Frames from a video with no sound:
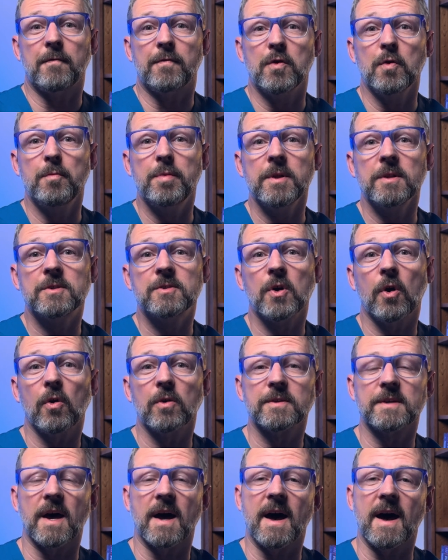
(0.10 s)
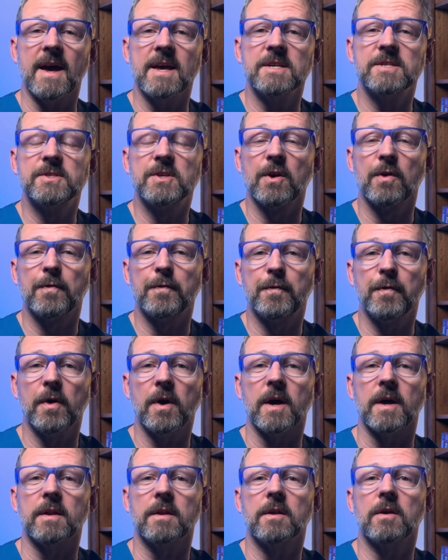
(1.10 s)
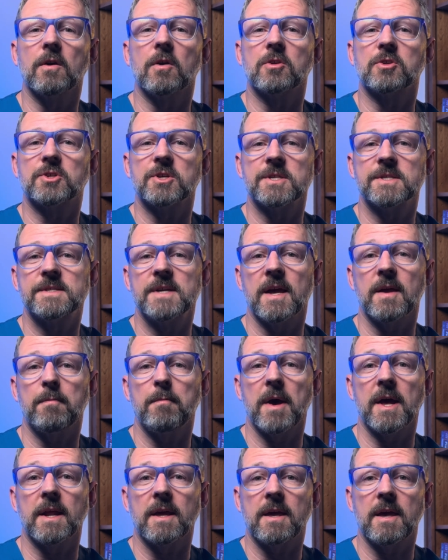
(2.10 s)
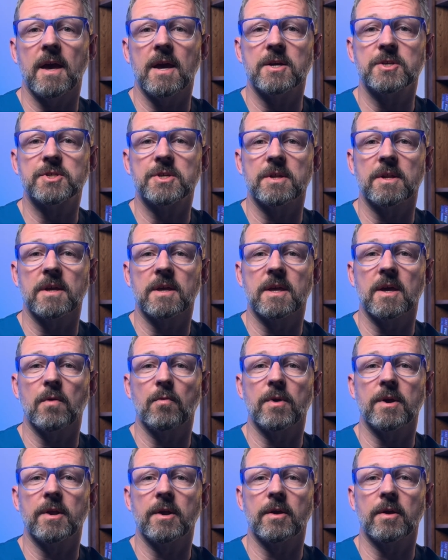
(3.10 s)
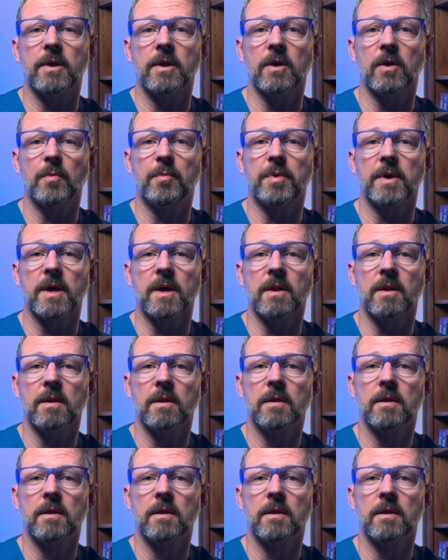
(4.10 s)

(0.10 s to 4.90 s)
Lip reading: if you've been told to ice your foot or just take medication to get rid of your heel pain,